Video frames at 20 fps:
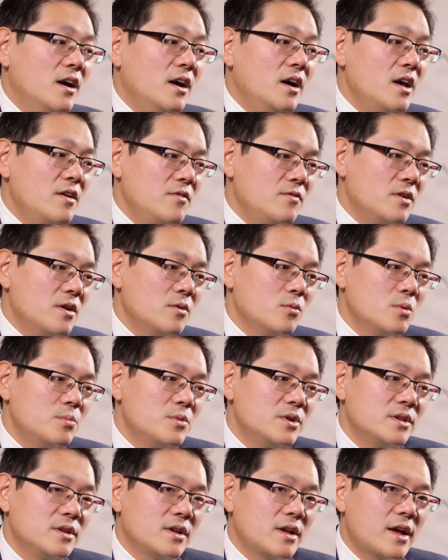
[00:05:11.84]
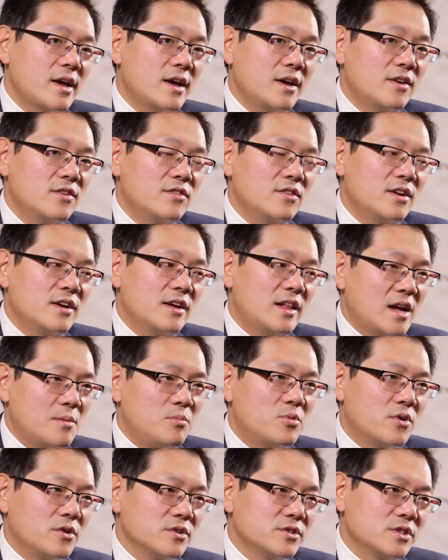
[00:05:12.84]
If a woman has a
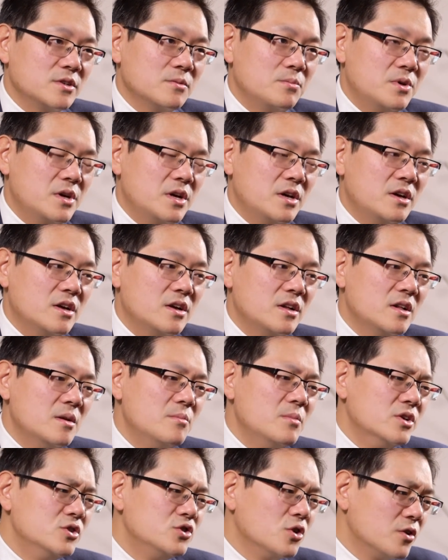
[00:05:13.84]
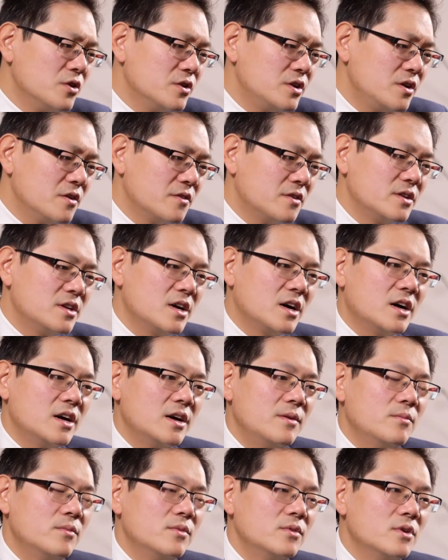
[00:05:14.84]
laparoscopy, the majority of the
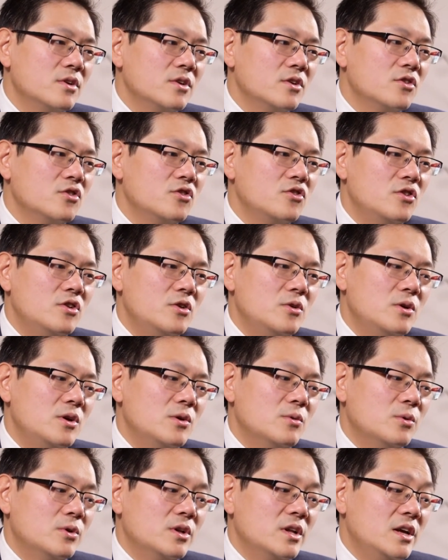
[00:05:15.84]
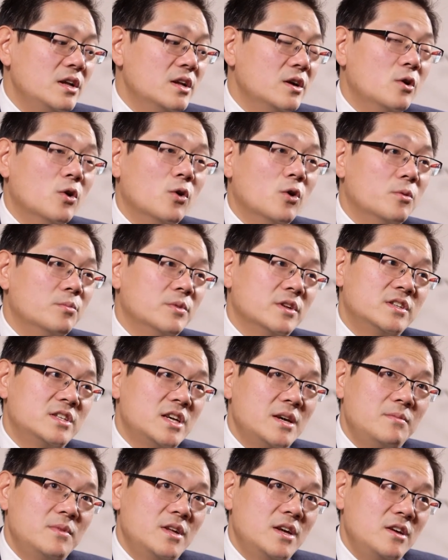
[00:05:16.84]
time she would either go home the
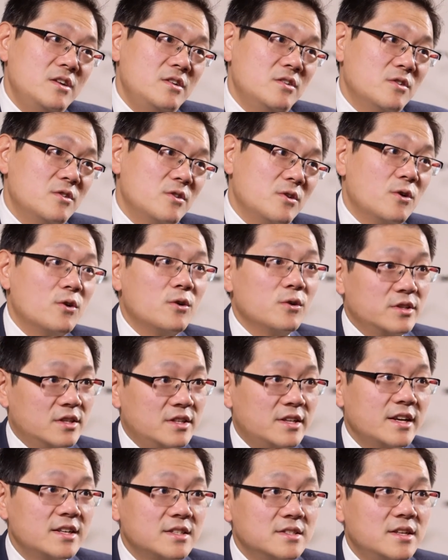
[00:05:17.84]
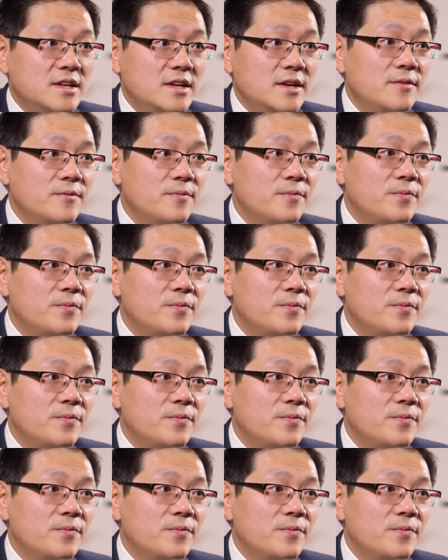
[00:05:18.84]
same day or the next day.